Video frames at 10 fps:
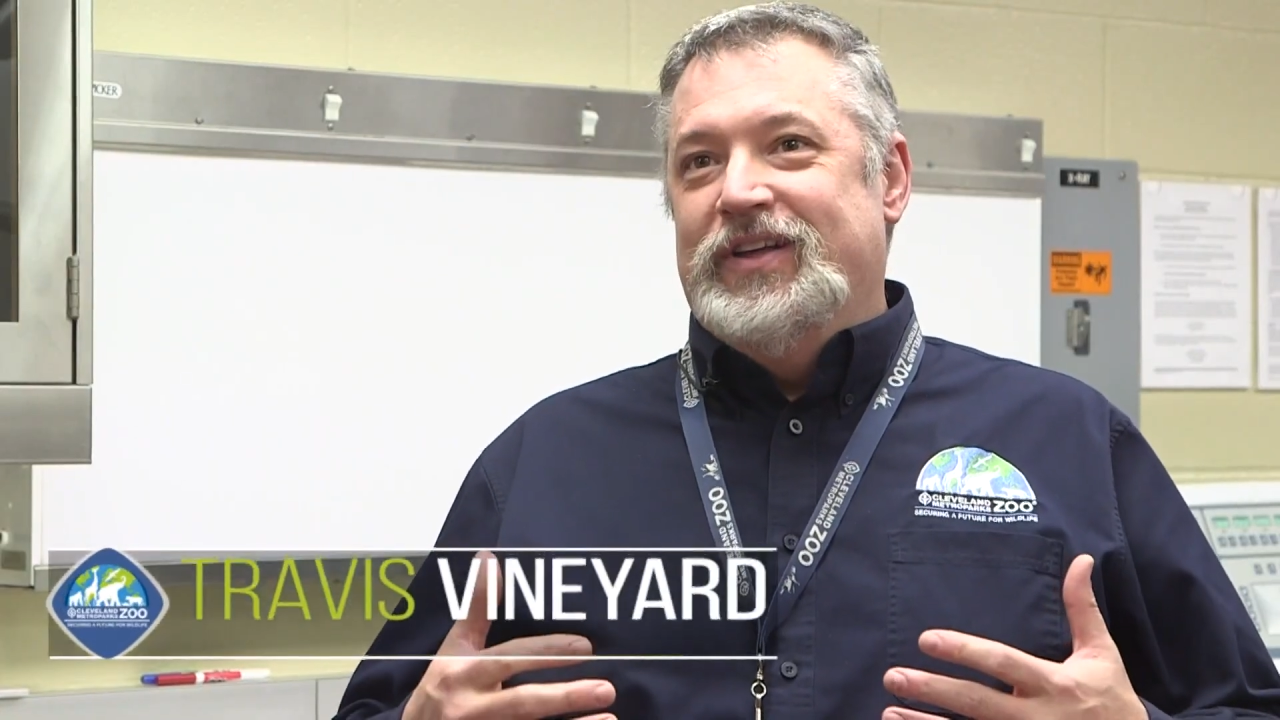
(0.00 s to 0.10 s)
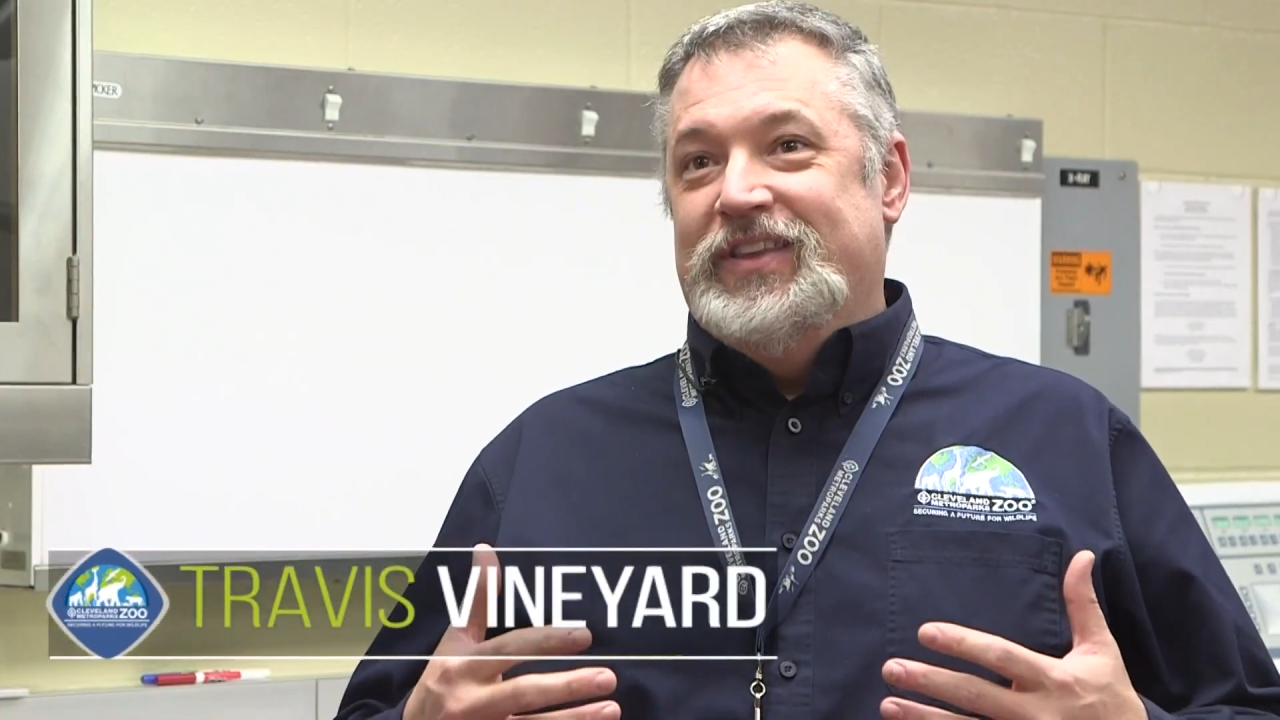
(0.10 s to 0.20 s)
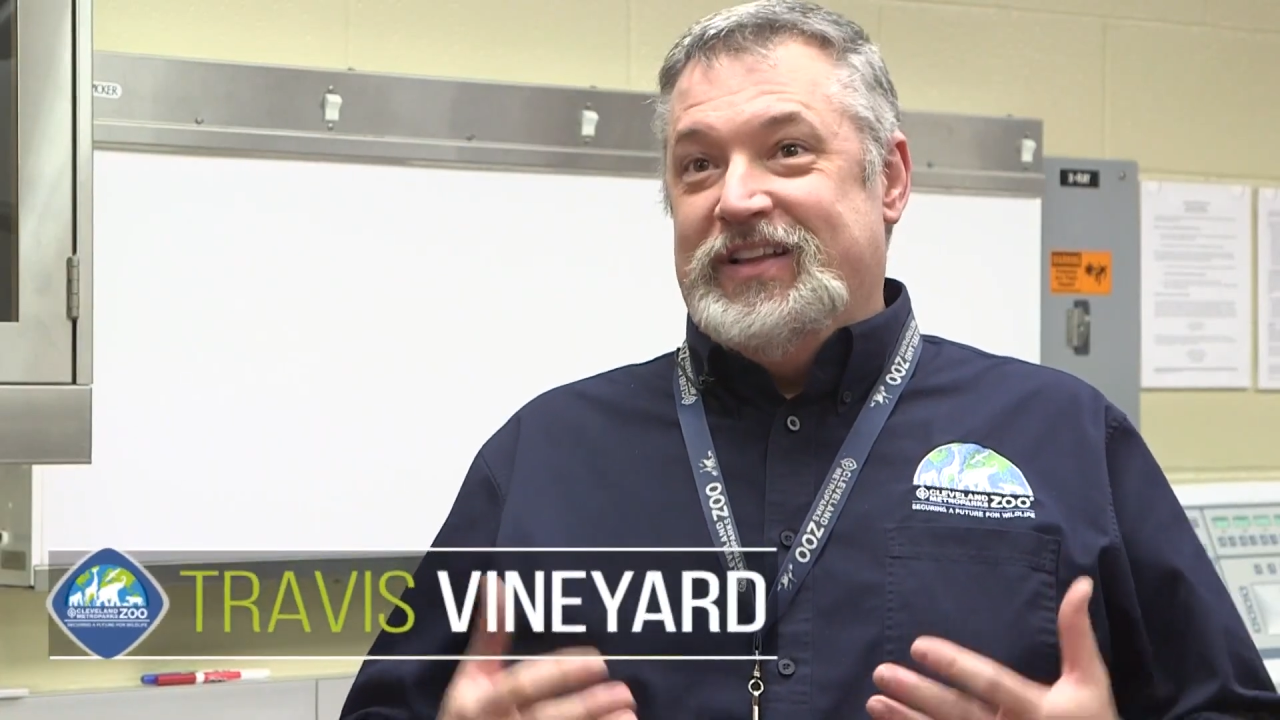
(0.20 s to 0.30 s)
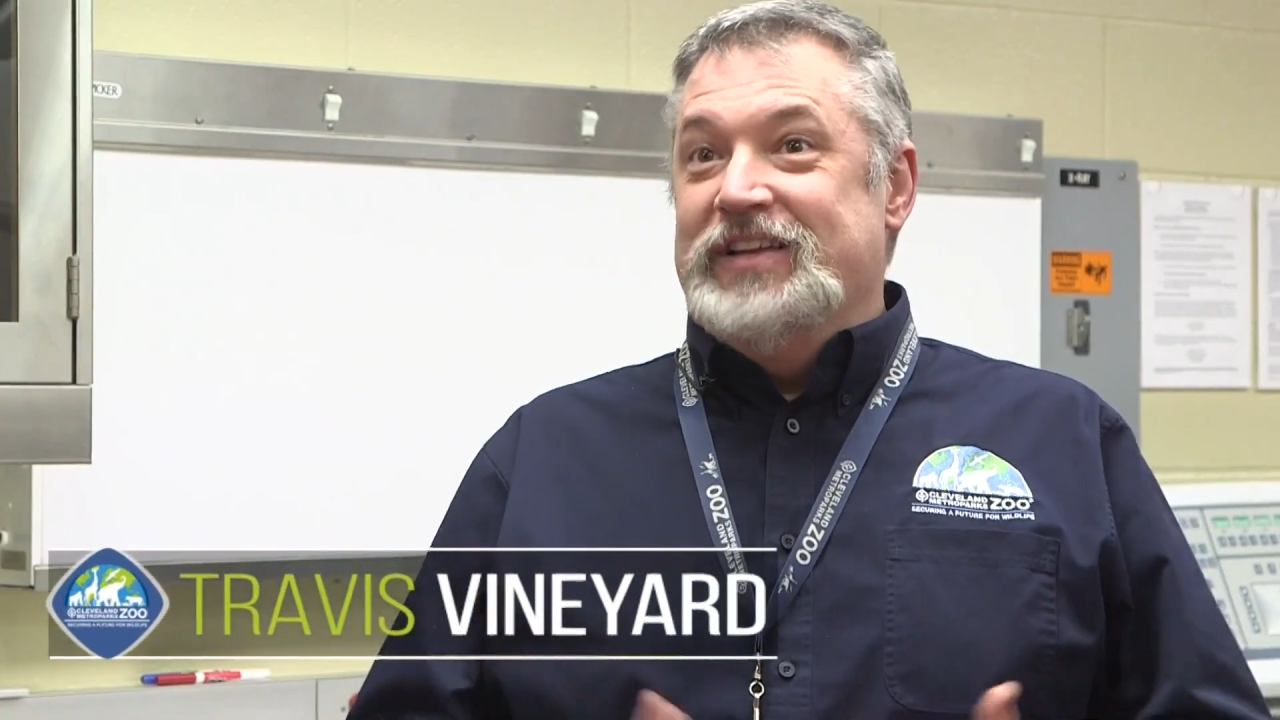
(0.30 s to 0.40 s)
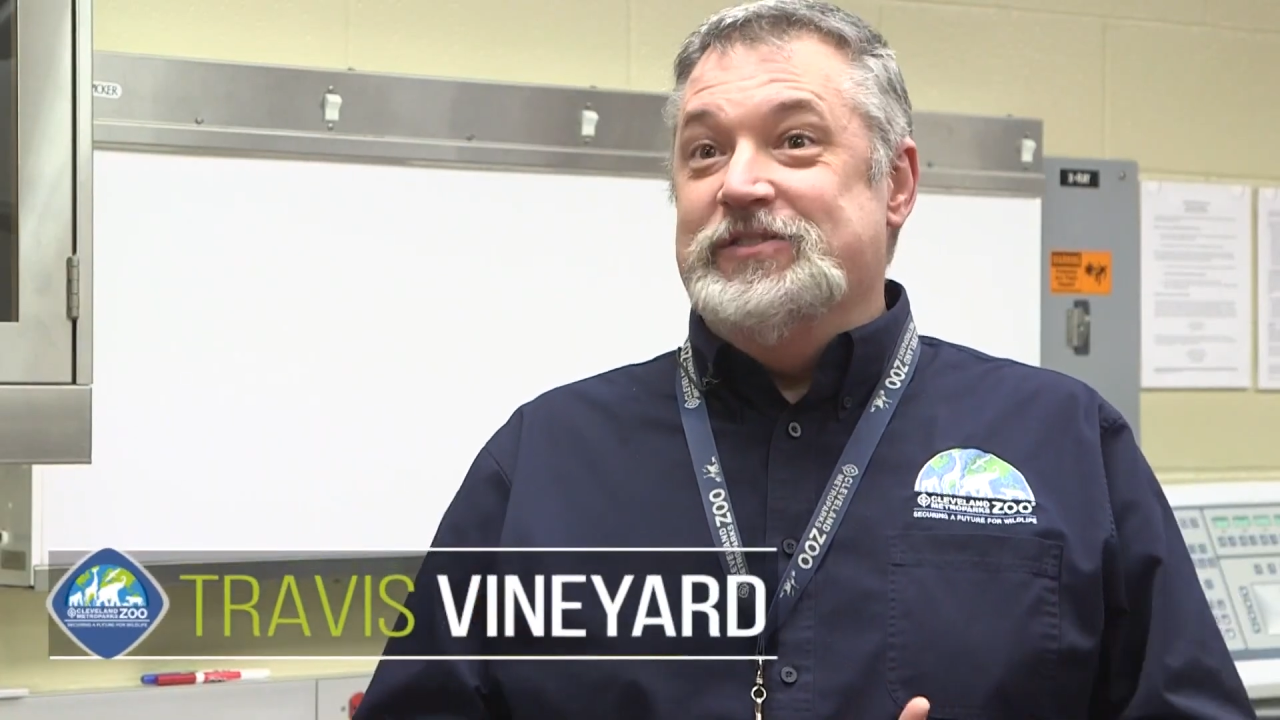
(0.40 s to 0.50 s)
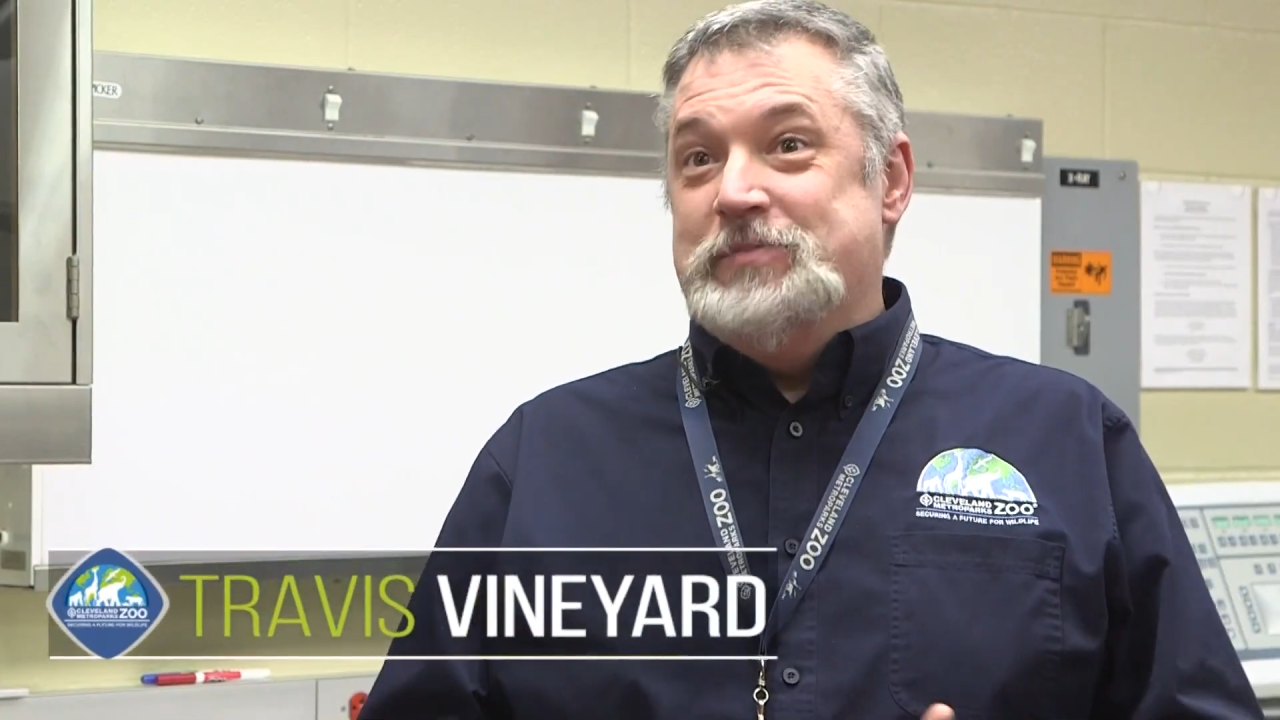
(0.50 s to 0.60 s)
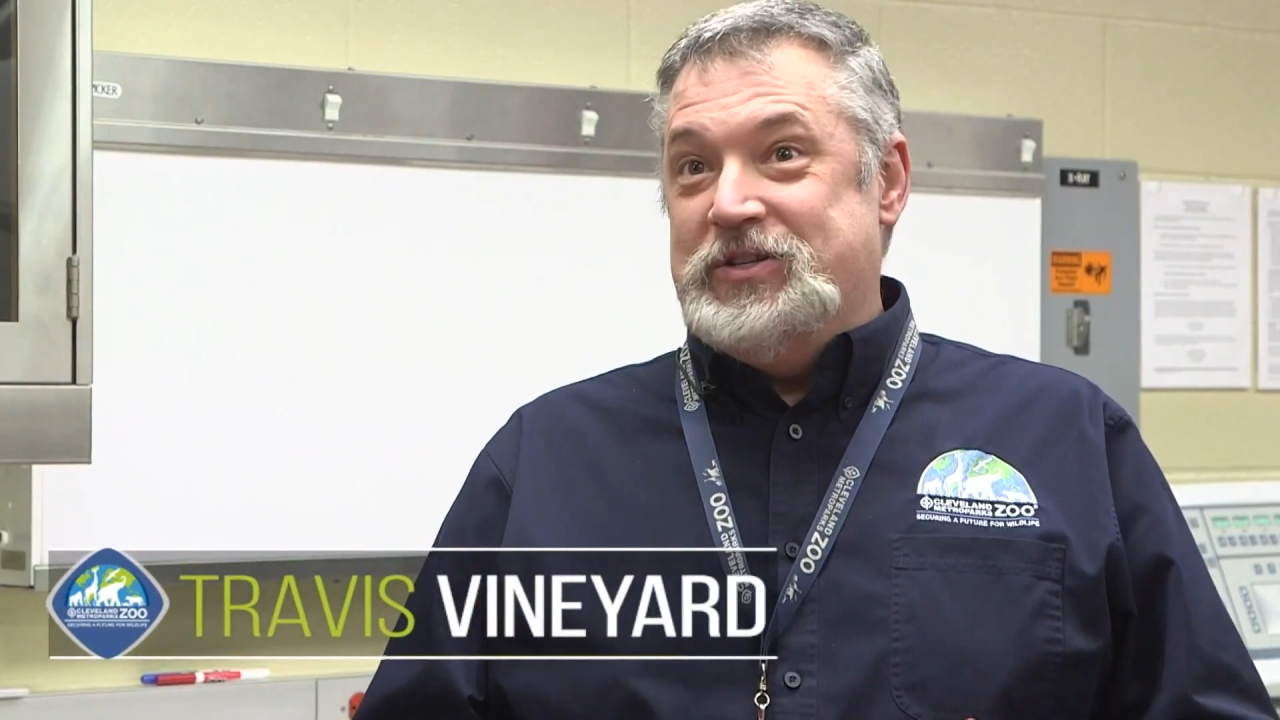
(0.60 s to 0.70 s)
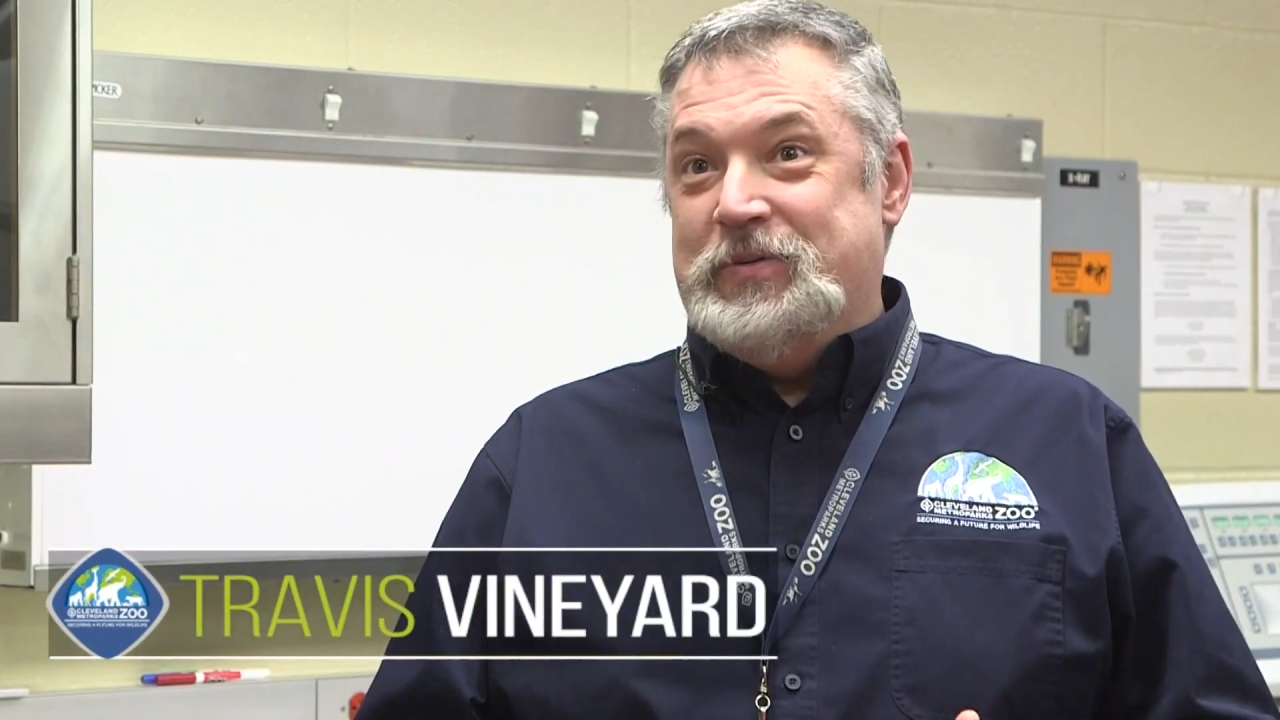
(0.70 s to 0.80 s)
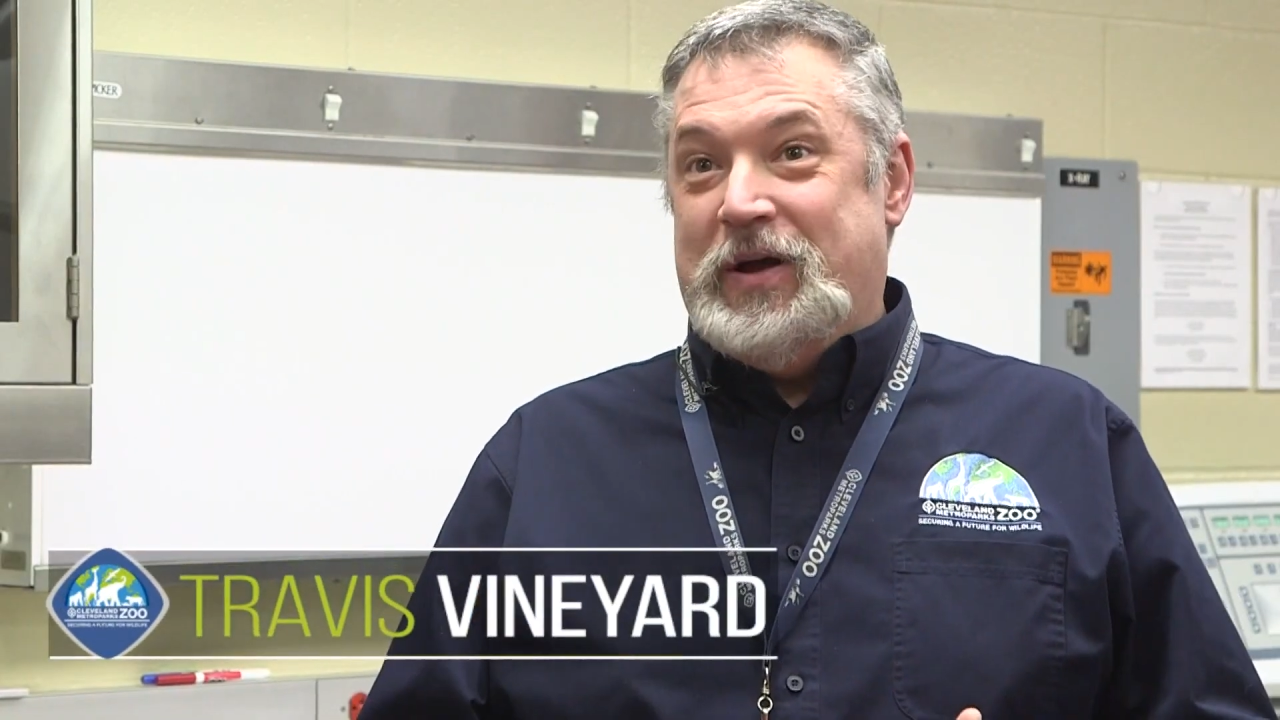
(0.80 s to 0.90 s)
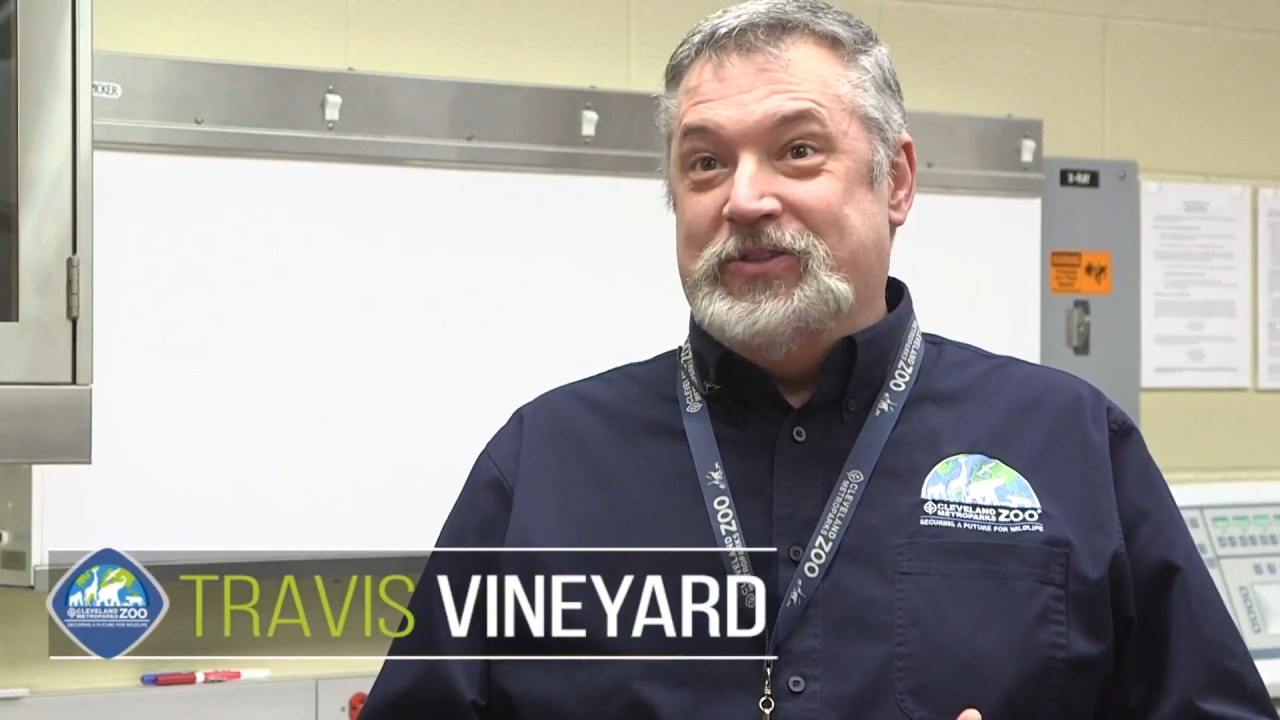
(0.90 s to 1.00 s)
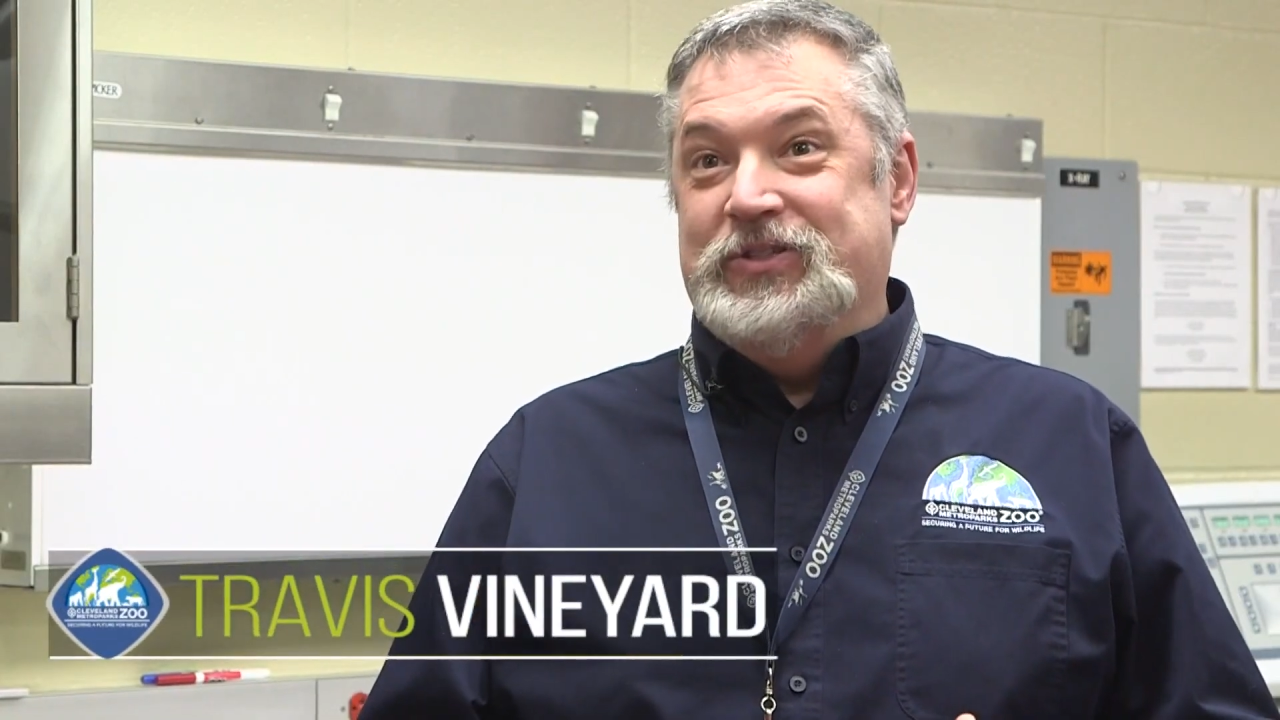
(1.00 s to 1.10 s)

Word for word: the Cleveland Metroparks